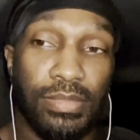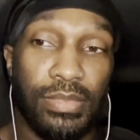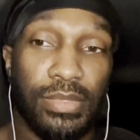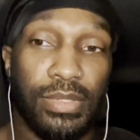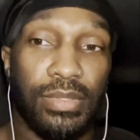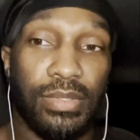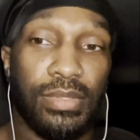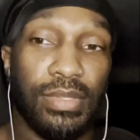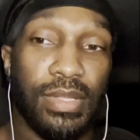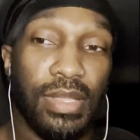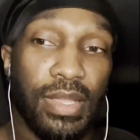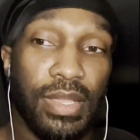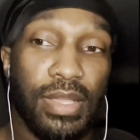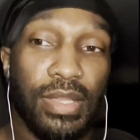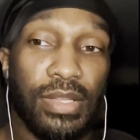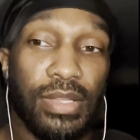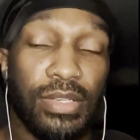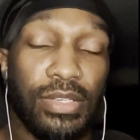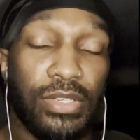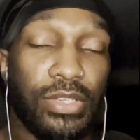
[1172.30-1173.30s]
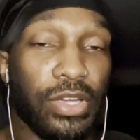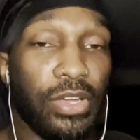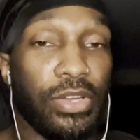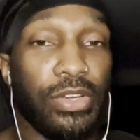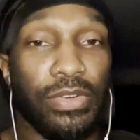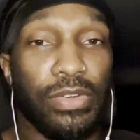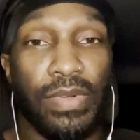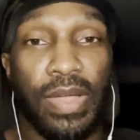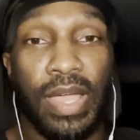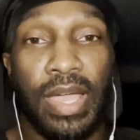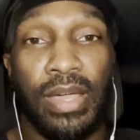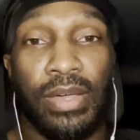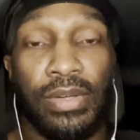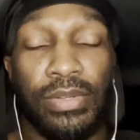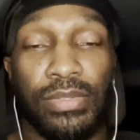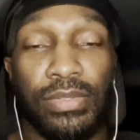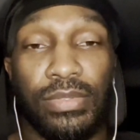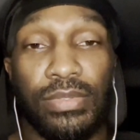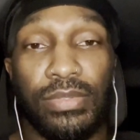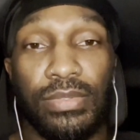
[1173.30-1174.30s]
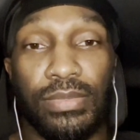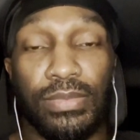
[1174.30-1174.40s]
We turned around.